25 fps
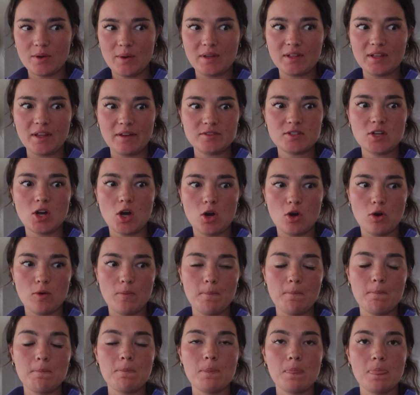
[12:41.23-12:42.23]
I left
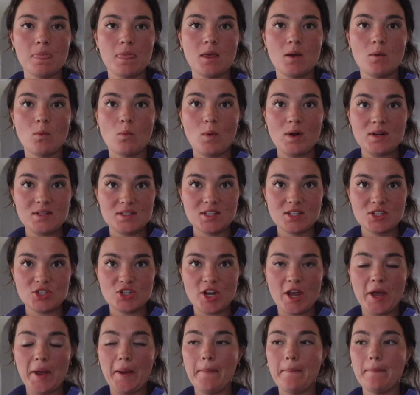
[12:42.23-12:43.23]
home, went to the
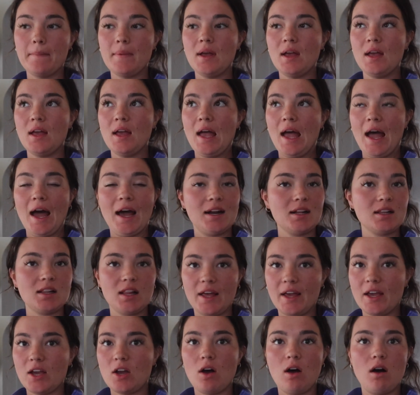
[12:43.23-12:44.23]
gym, had a
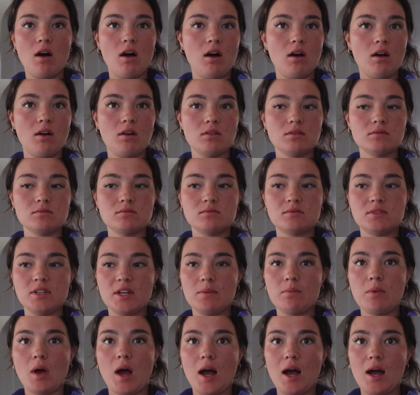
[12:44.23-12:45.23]
client call,
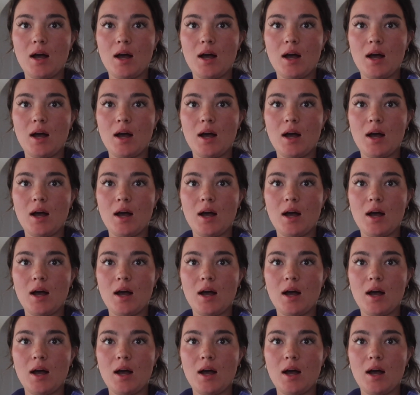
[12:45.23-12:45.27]
did,